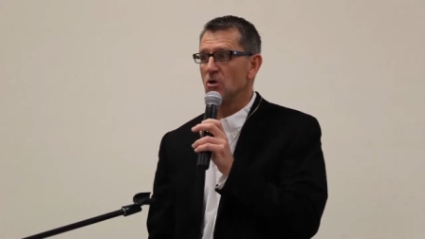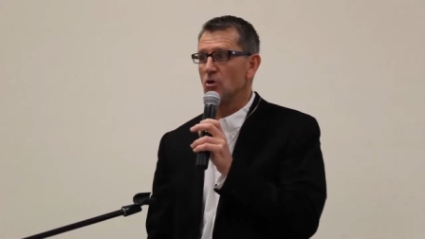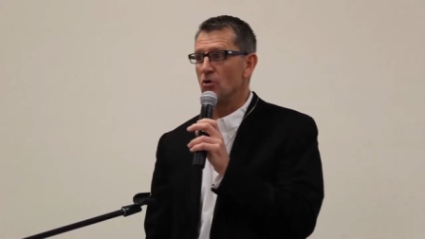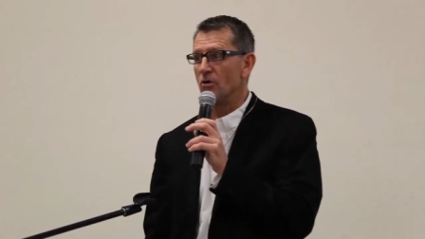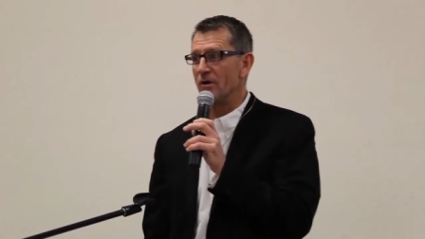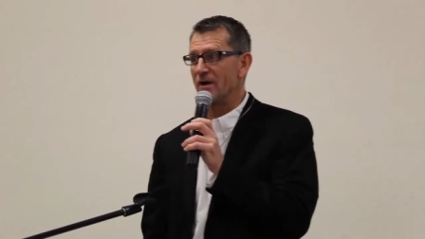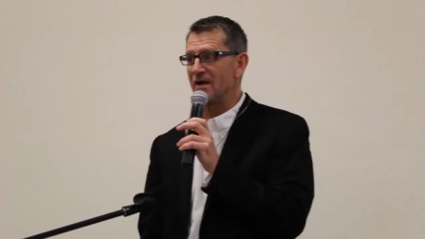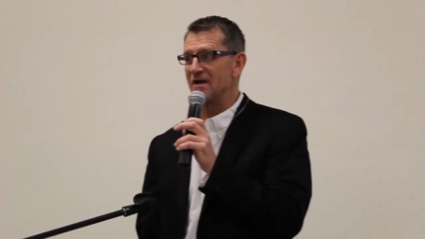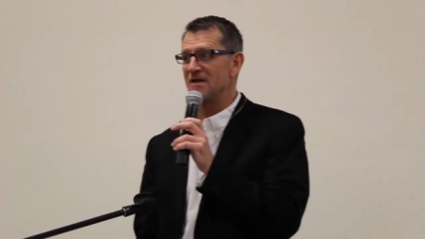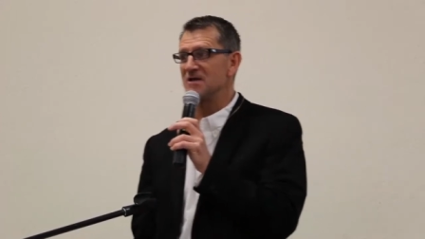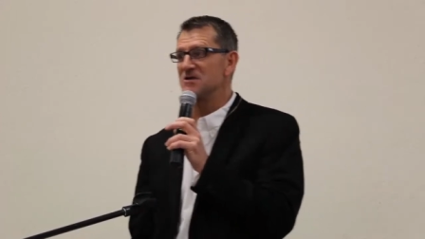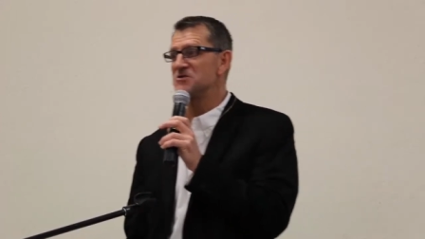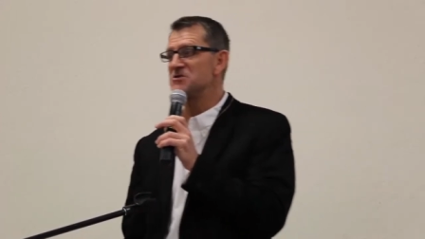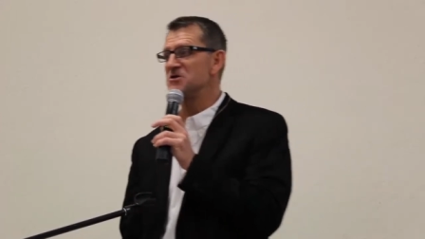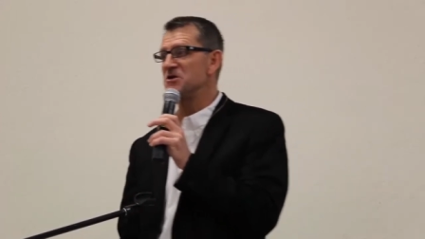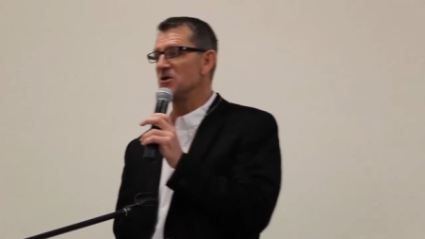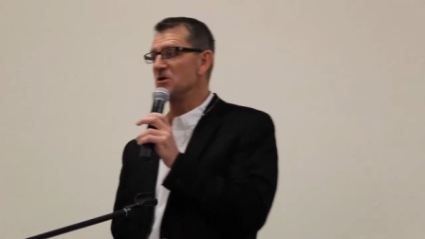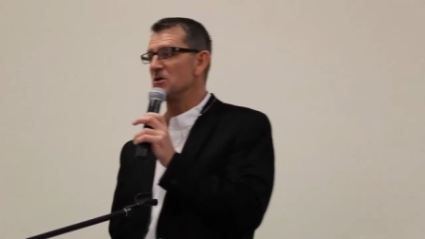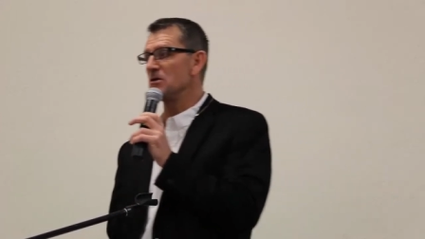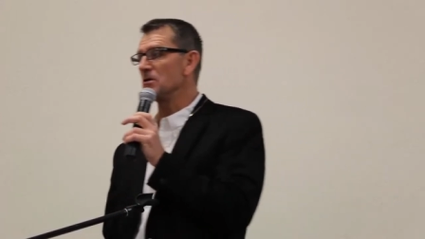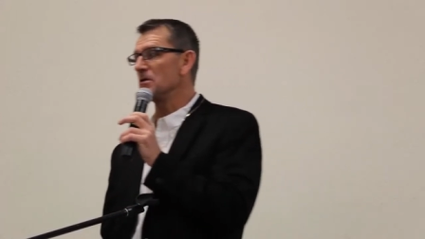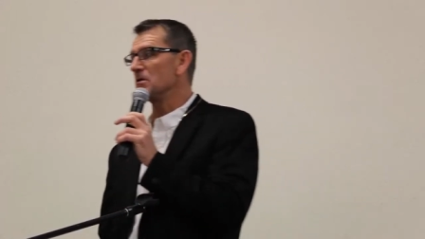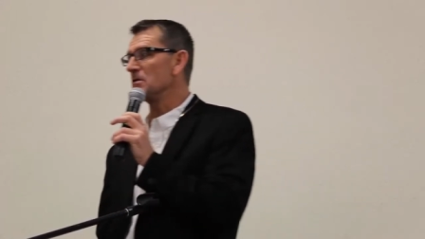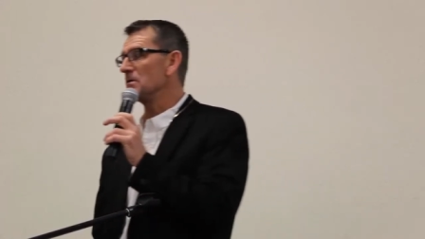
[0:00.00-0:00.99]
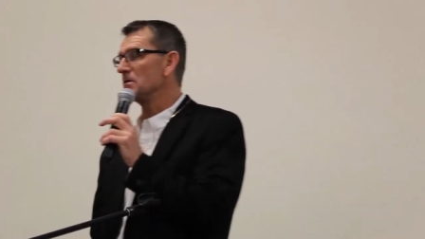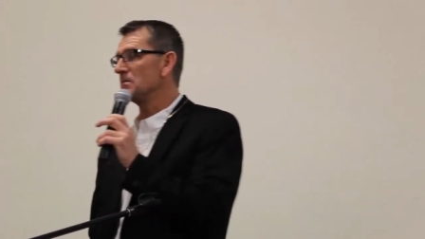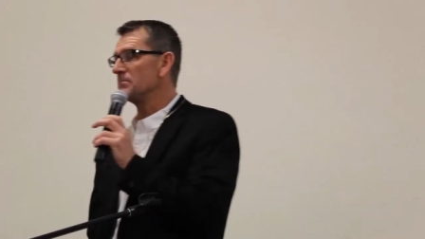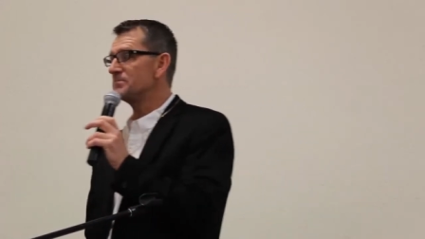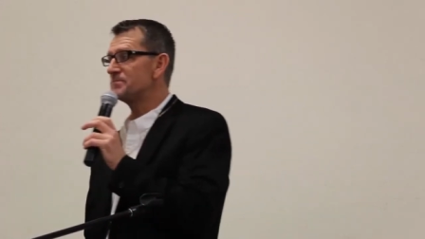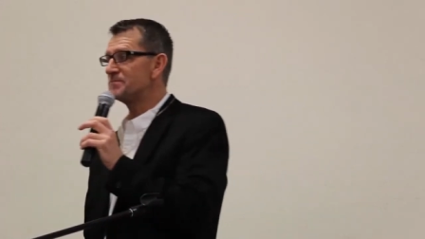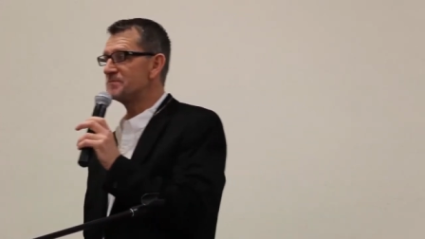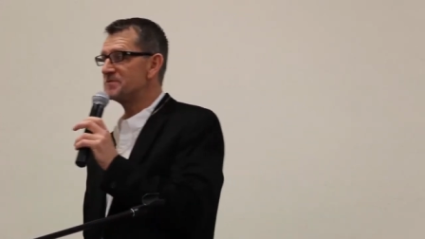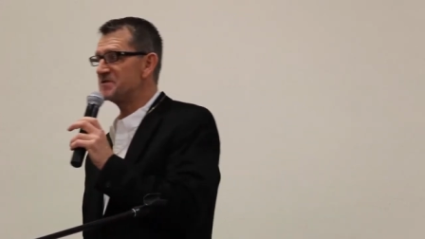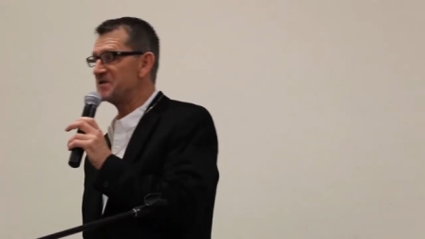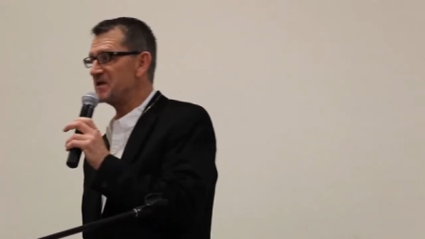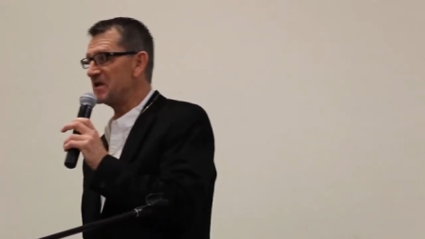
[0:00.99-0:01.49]
going into
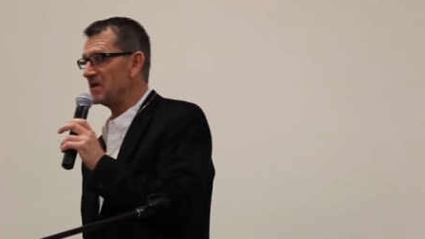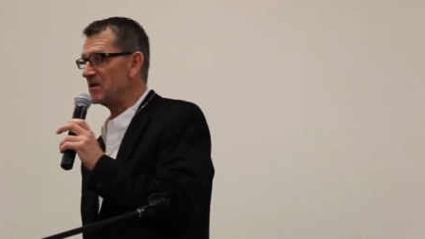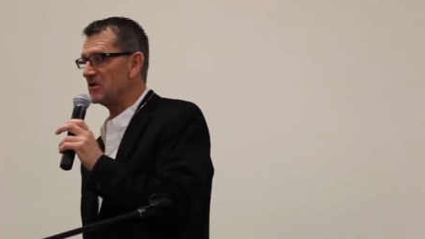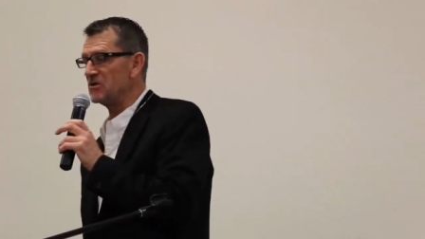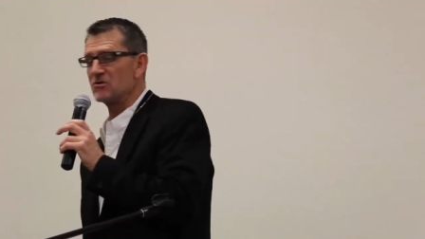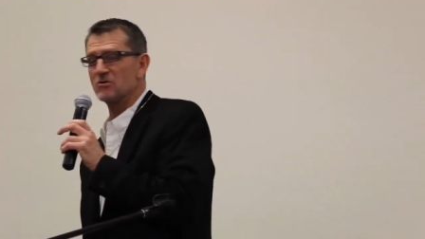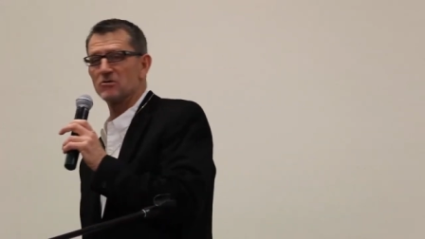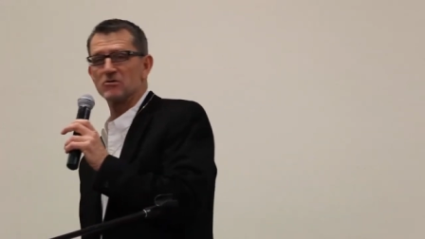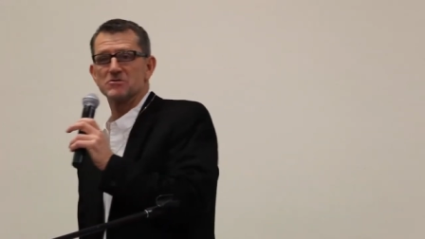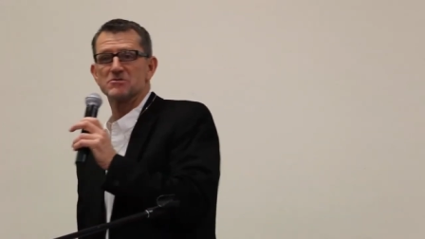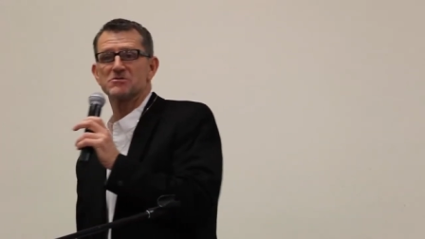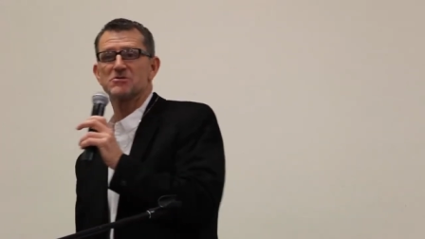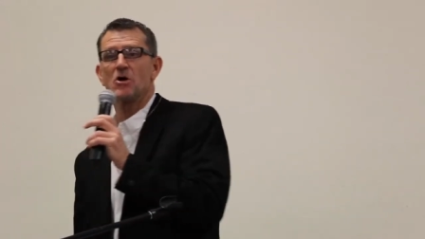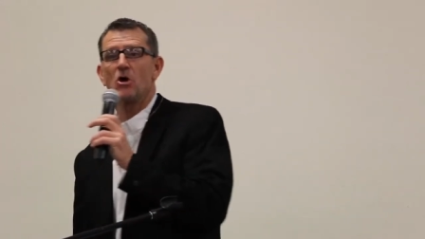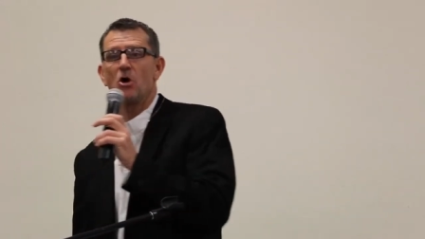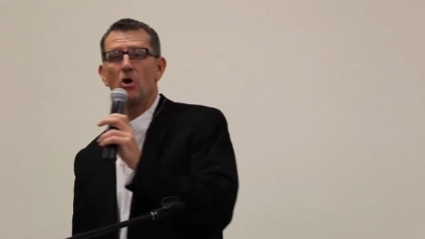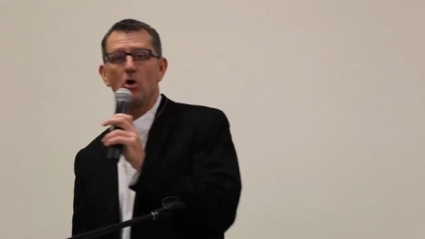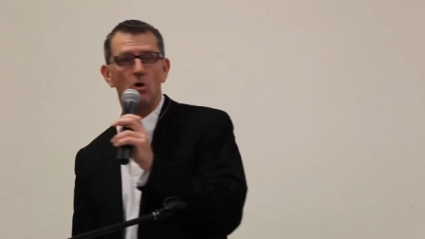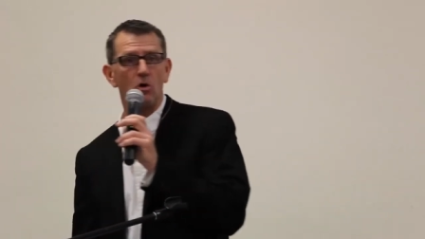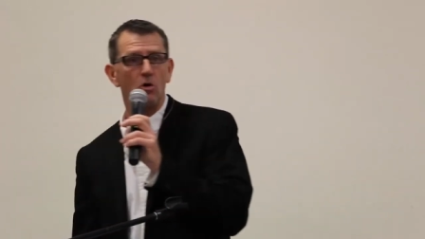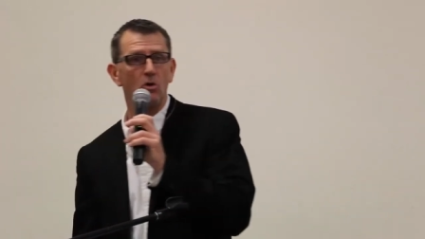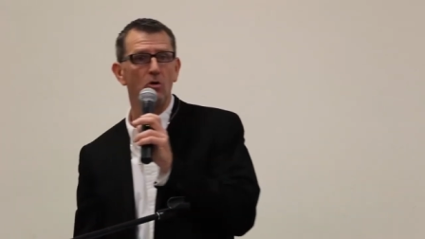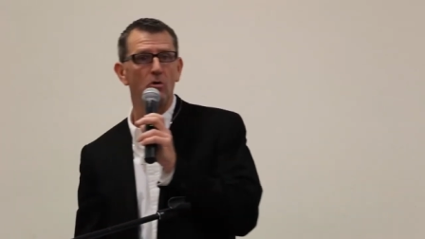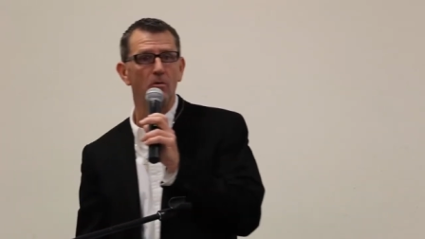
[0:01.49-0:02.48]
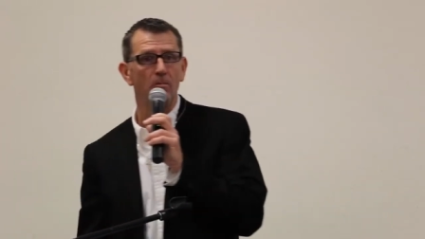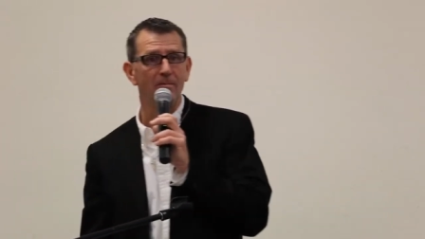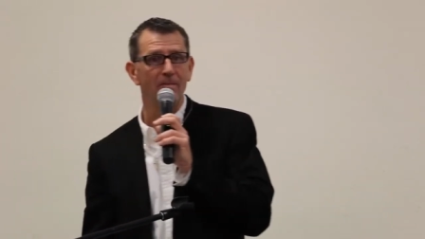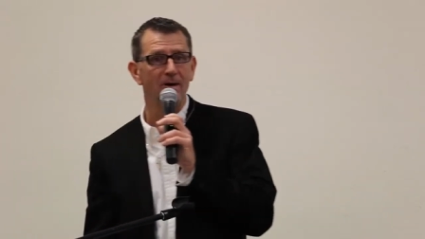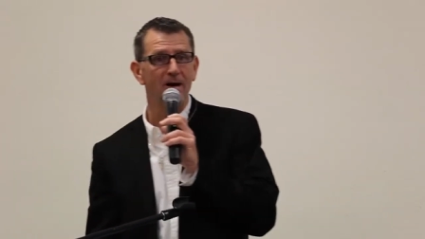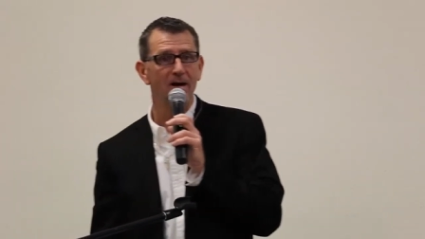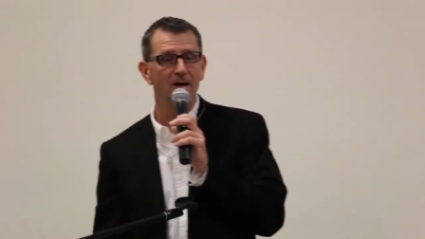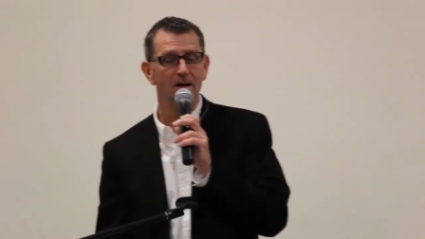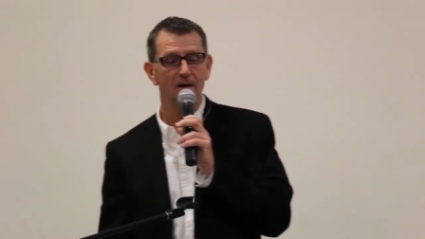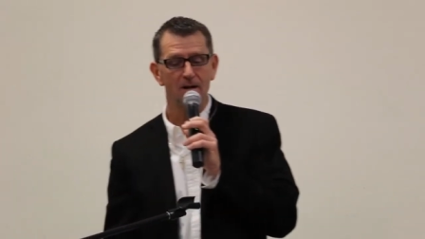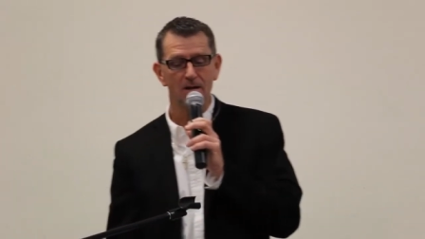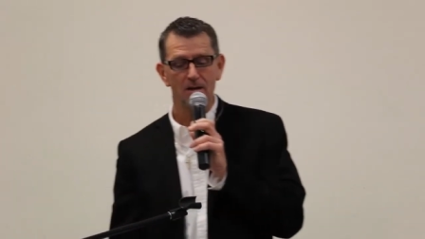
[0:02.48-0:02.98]
your senior's
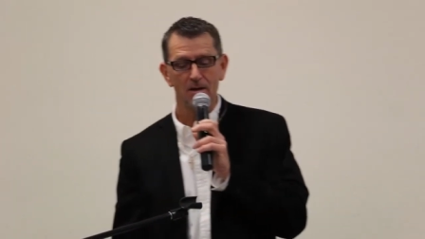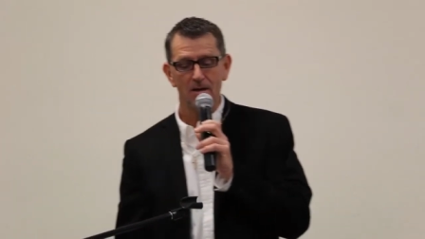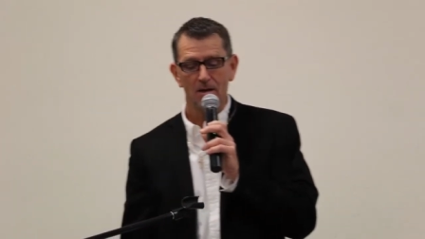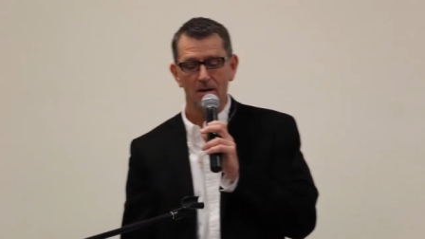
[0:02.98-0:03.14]
home,